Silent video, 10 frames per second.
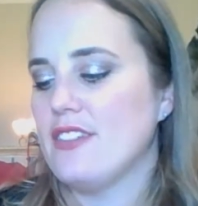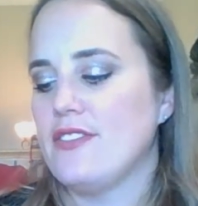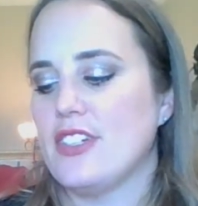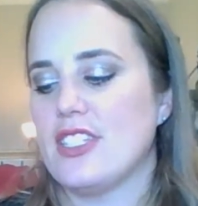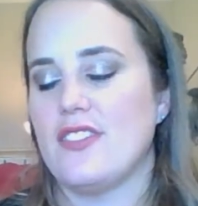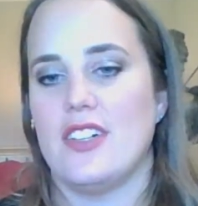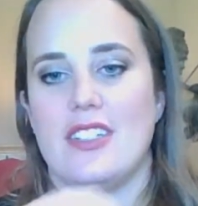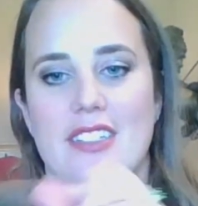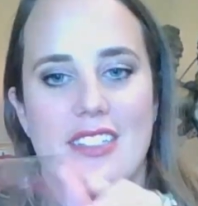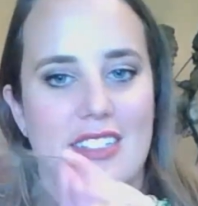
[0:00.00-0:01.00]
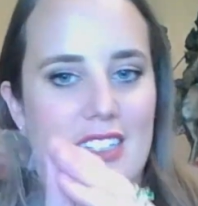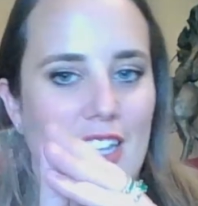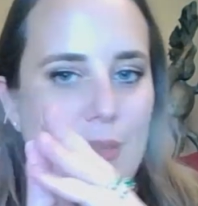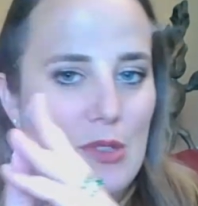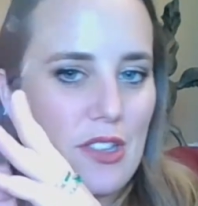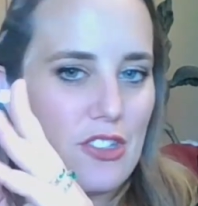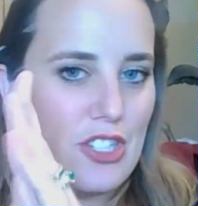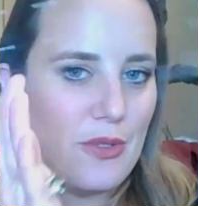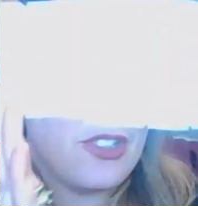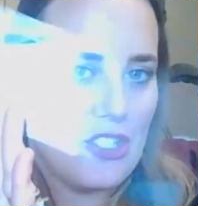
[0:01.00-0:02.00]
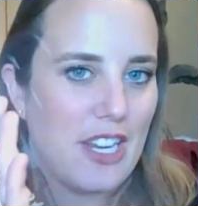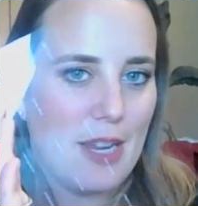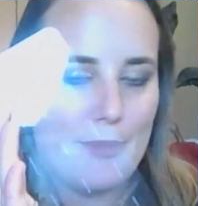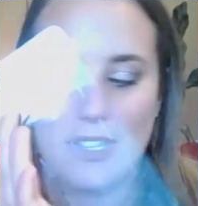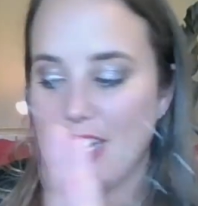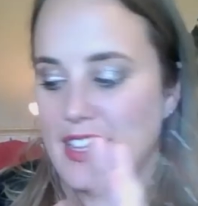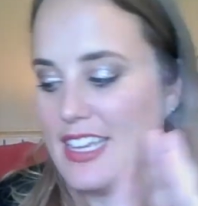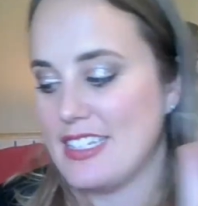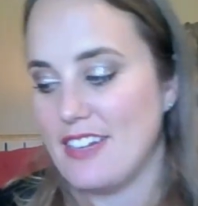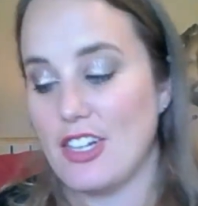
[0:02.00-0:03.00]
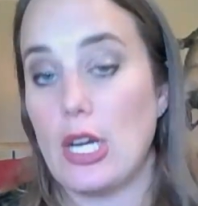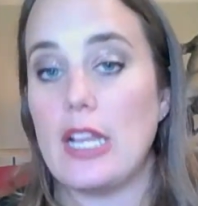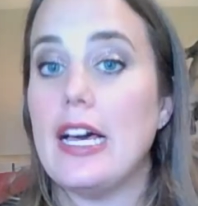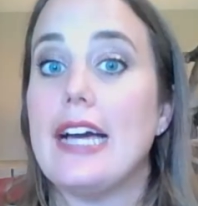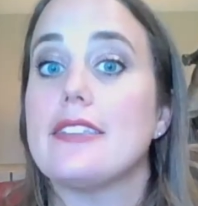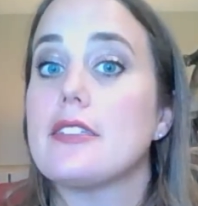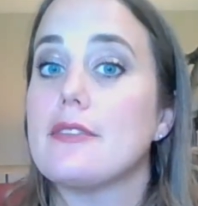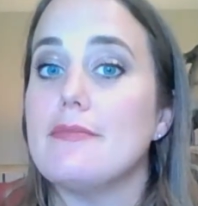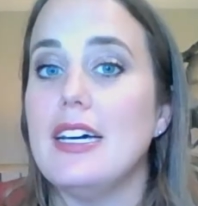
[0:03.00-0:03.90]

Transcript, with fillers: First of all, comes with a sheet with the shade names on it. That's never going to last.